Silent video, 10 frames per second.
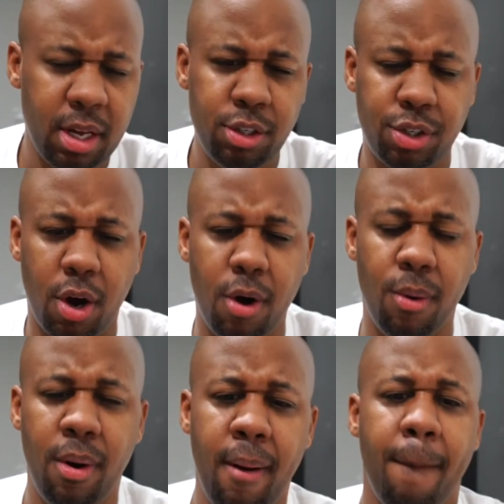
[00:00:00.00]

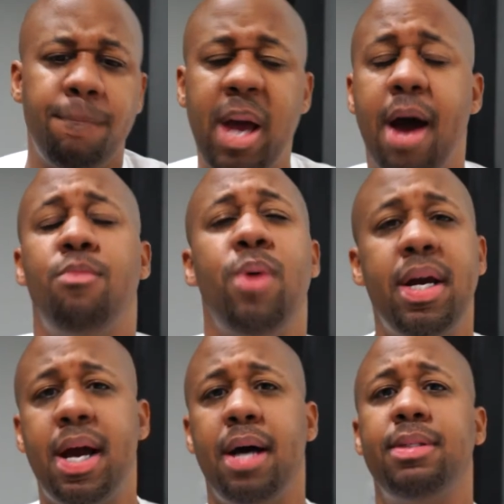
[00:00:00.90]
So yeah, when
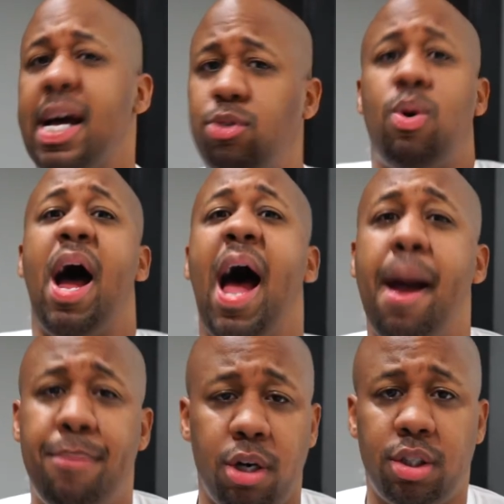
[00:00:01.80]
it comes, that's what
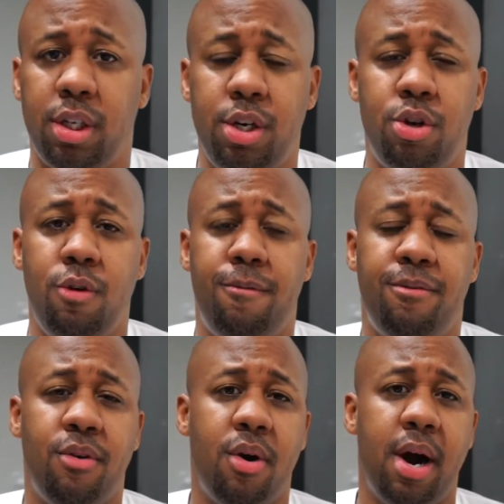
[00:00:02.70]
I personally do
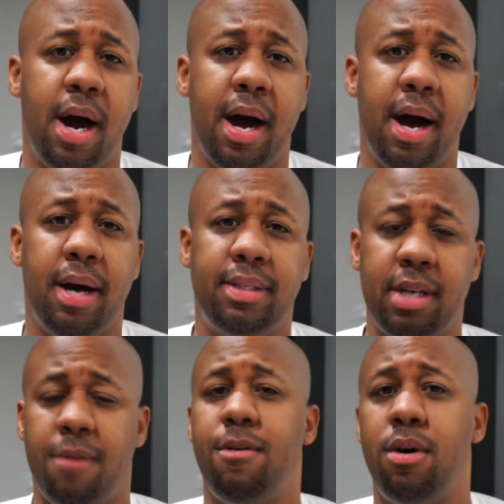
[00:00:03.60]
for a
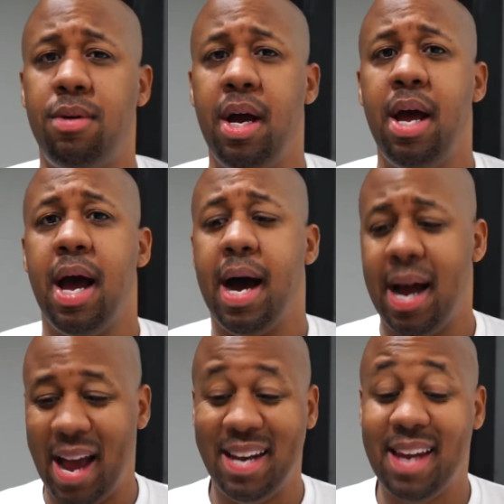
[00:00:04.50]
cell phone.
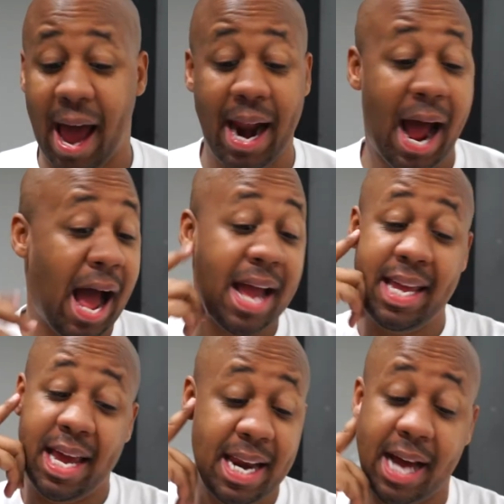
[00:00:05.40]
And data. I
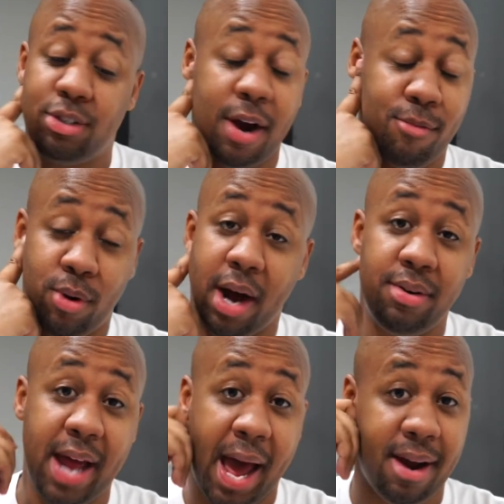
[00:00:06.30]
cannot travel
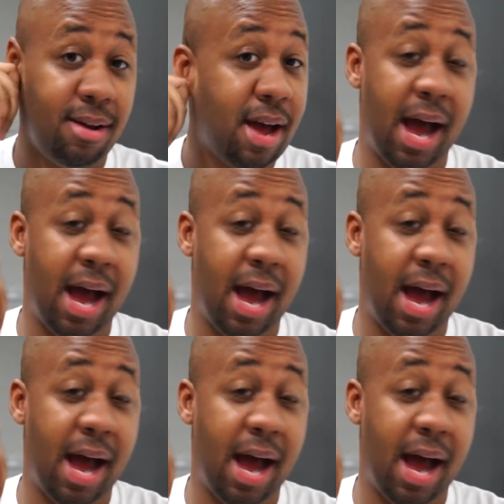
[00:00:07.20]
without data.